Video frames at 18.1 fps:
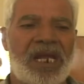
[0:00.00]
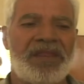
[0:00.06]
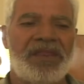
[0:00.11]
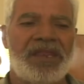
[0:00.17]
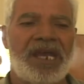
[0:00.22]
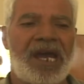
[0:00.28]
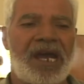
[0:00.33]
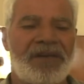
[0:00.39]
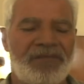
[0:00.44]

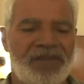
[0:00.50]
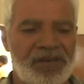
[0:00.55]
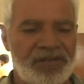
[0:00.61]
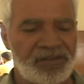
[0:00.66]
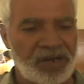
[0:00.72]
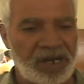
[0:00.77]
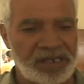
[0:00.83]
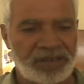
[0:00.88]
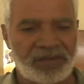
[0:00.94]
and they are very
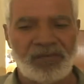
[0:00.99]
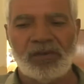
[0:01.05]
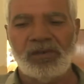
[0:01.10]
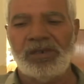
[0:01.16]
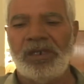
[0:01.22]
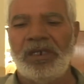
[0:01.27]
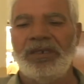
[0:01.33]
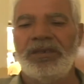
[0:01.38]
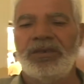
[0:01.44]

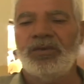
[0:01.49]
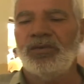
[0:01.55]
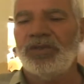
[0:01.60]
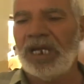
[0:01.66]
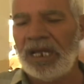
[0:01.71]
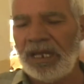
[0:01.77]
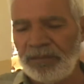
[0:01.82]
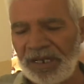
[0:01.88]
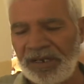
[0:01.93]
grateful to
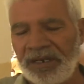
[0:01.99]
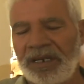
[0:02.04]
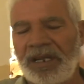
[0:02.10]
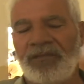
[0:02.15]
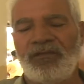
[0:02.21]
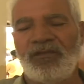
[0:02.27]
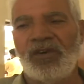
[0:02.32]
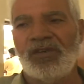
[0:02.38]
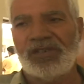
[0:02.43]
the
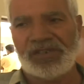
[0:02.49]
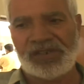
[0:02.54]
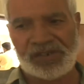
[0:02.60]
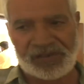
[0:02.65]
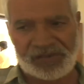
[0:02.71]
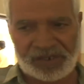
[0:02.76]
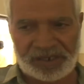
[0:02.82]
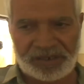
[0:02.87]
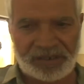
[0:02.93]
American forces.